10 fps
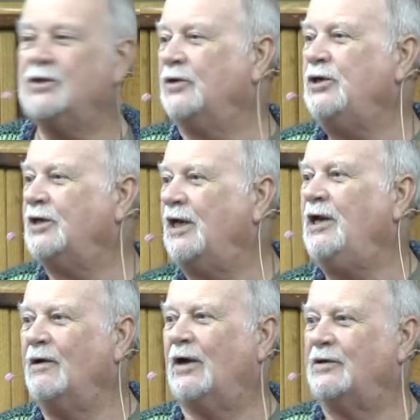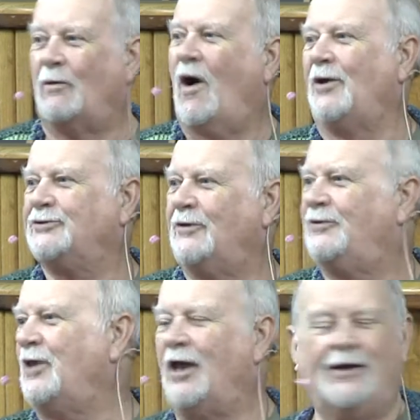So you could hear it. The
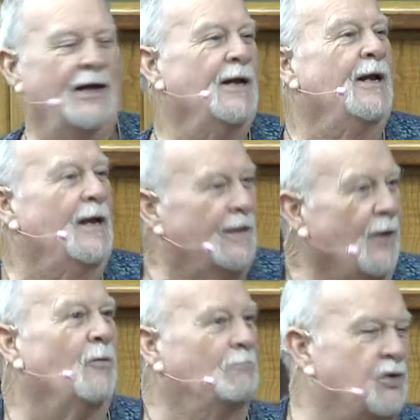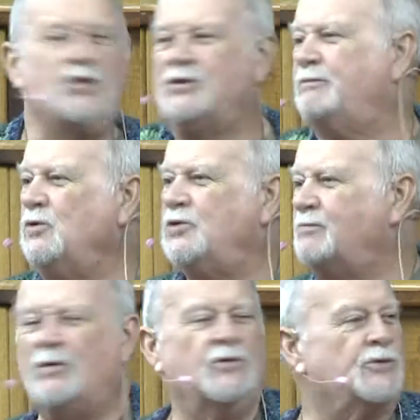walls are thin. The boosh,
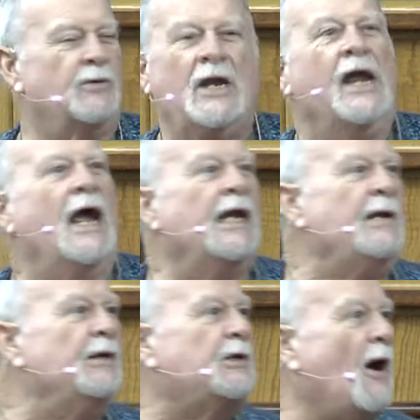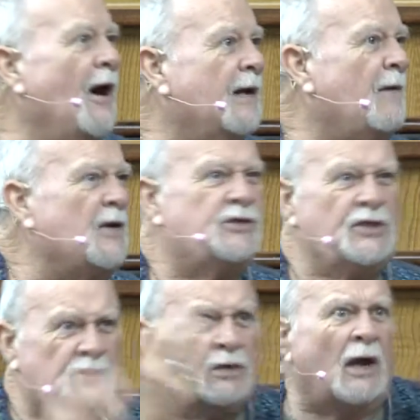boosh, boosh, boosh. And he would talk
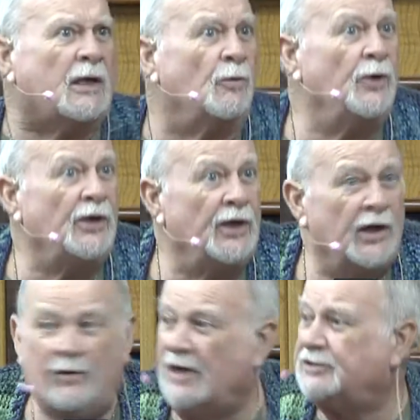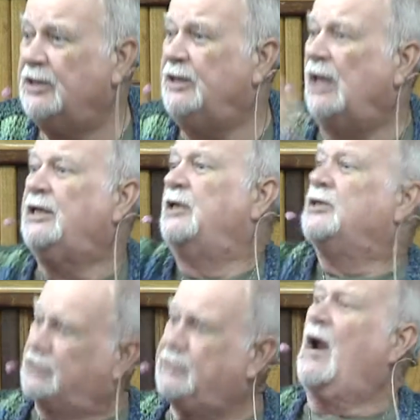about Jesus, and I get really interested. And then
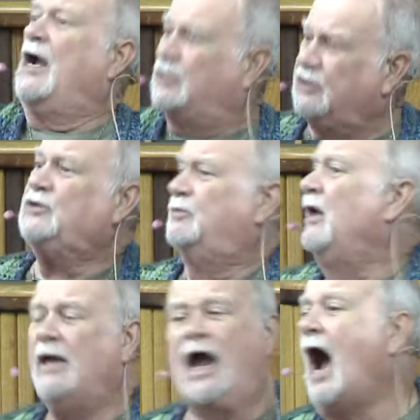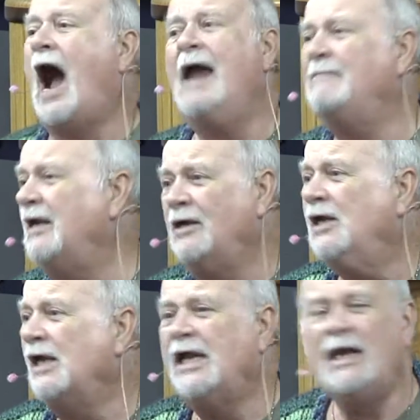the distractions. I mean,